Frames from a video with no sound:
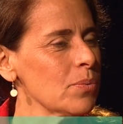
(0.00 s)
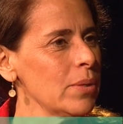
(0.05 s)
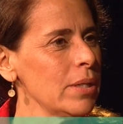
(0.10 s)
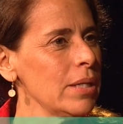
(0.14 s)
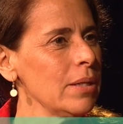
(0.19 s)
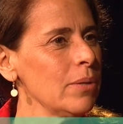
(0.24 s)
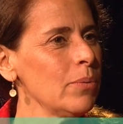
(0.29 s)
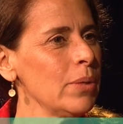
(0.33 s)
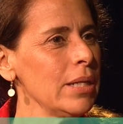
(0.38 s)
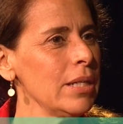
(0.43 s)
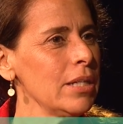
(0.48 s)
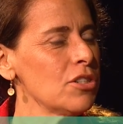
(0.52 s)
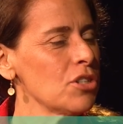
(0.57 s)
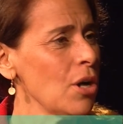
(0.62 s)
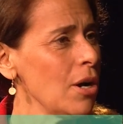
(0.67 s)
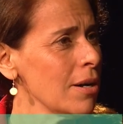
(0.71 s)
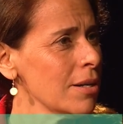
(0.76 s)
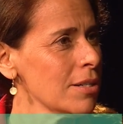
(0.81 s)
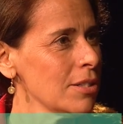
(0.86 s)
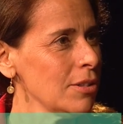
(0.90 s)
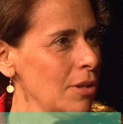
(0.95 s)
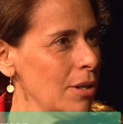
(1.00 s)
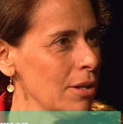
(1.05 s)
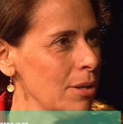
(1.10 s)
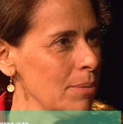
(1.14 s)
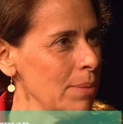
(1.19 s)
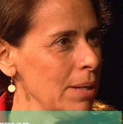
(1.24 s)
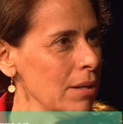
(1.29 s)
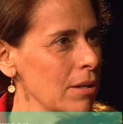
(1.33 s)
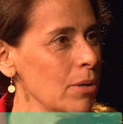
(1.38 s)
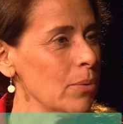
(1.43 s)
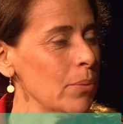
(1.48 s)
We, we talked a lot
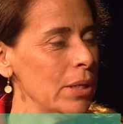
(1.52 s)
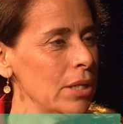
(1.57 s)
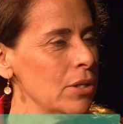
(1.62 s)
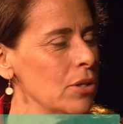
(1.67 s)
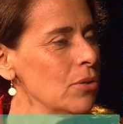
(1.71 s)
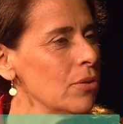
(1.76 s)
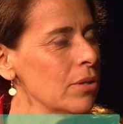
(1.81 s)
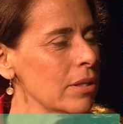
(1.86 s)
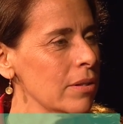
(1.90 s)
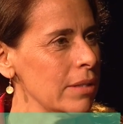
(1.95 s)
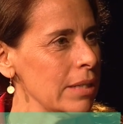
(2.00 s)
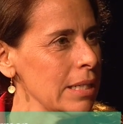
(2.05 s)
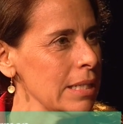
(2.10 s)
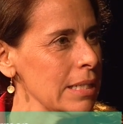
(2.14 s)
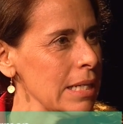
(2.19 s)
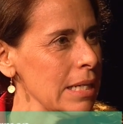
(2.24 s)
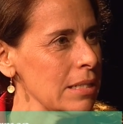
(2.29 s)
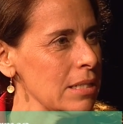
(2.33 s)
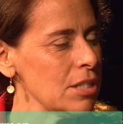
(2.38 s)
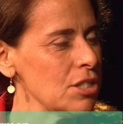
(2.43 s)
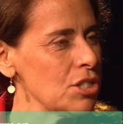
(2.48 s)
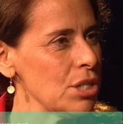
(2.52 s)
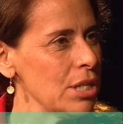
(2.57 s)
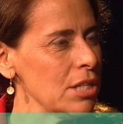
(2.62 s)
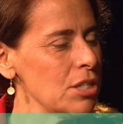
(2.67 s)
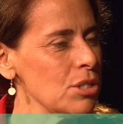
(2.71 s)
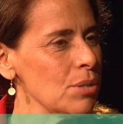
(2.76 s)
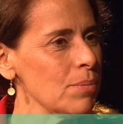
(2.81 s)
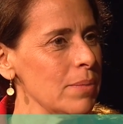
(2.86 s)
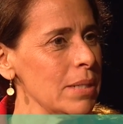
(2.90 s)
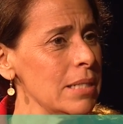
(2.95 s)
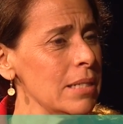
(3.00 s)
about it. We knew that things had to
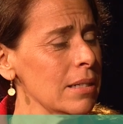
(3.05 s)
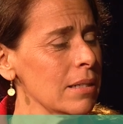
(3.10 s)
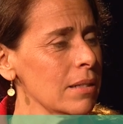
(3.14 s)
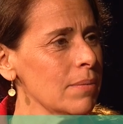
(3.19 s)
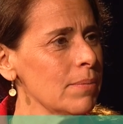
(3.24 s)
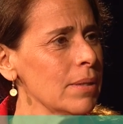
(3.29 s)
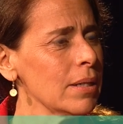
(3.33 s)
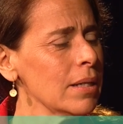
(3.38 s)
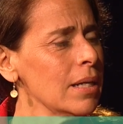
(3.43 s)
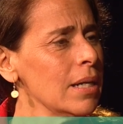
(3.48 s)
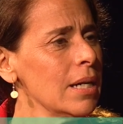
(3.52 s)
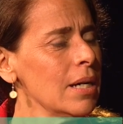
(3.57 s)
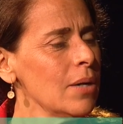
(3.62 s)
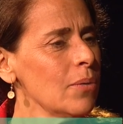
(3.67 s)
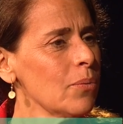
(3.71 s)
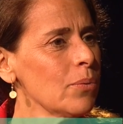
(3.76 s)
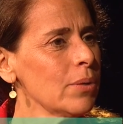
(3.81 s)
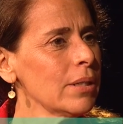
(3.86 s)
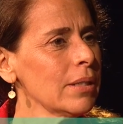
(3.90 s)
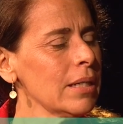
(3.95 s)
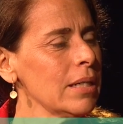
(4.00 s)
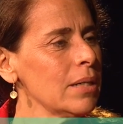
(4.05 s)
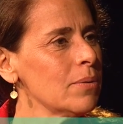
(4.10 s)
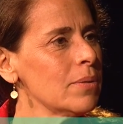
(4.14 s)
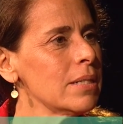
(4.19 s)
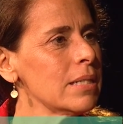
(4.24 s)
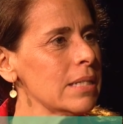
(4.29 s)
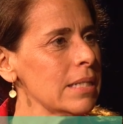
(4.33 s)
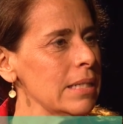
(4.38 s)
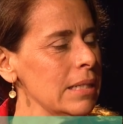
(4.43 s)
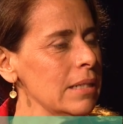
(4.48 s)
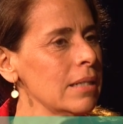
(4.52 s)
change and be done, but really it
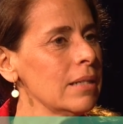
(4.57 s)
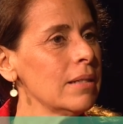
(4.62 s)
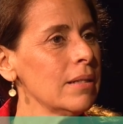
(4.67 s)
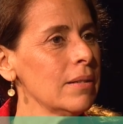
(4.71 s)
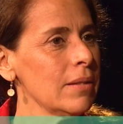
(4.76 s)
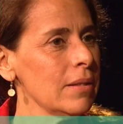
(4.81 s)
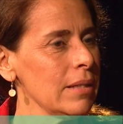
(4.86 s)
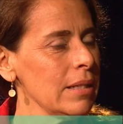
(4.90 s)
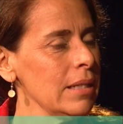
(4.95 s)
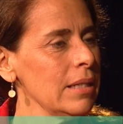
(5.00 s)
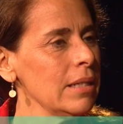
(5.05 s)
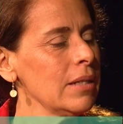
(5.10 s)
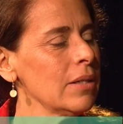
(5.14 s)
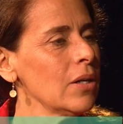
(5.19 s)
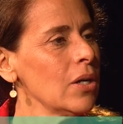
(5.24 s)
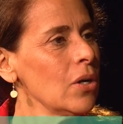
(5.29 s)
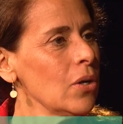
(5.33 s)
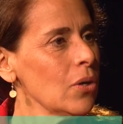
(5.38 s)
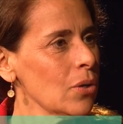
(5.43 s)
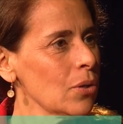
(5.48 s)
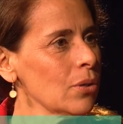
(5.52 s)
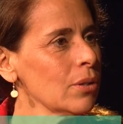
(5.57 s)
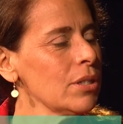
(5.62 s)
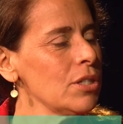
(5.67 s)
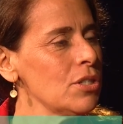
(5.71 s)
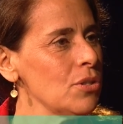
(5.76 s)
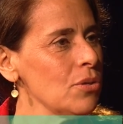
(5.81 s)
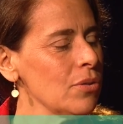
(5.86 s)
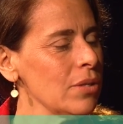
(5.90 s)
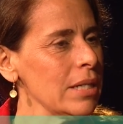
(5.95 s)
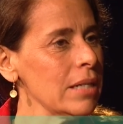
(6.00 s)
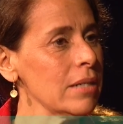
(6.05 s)
was in the early
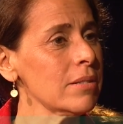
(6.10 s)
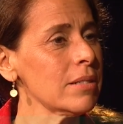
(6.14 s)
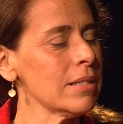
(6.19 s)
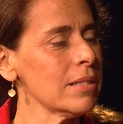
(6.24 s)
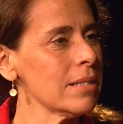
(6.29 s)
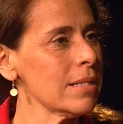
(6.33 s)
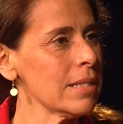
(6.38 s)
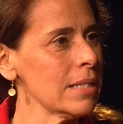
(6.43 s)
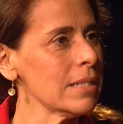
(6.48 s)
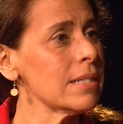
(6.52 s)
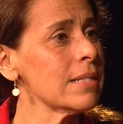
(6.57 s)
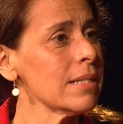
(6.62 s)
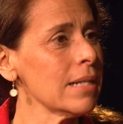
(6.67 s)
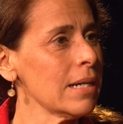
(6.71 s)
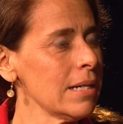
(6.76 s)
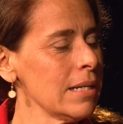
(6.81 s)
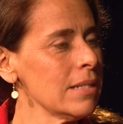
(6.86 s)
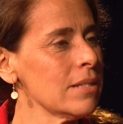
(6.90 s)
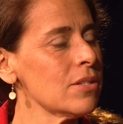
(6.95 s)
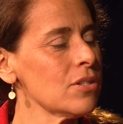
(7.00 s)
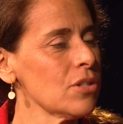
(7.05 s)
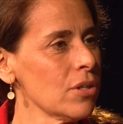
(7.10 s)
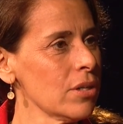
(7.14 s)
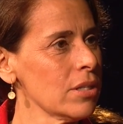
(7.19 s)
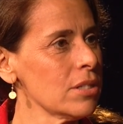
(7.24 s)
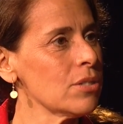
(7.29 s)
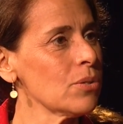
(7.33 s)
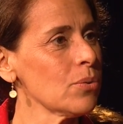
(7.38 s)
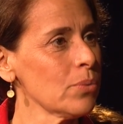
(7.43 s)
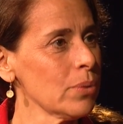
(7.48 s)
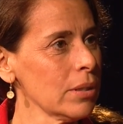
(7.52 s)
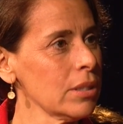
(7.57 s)
2000s that science
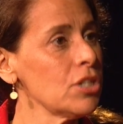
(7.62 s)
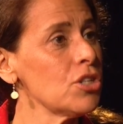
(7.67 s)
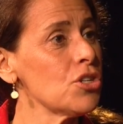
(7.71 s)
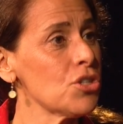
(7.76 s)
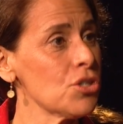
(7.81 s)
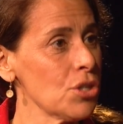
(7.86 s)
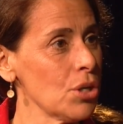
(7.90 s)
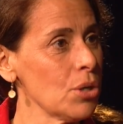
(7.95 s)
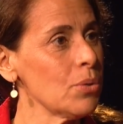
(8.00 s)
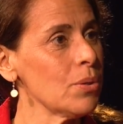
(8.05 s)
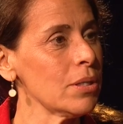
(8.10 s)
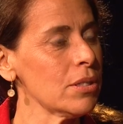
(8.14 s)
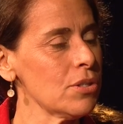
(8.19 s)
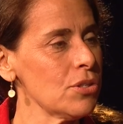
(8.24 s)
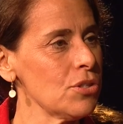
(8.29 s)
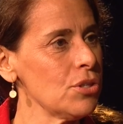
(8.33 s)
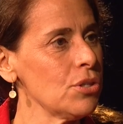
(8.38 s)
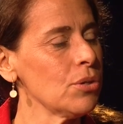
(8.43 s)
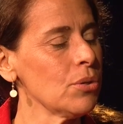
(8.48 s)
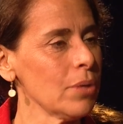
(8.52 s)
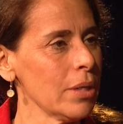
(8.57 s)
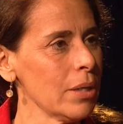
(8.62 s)
started to really show us too.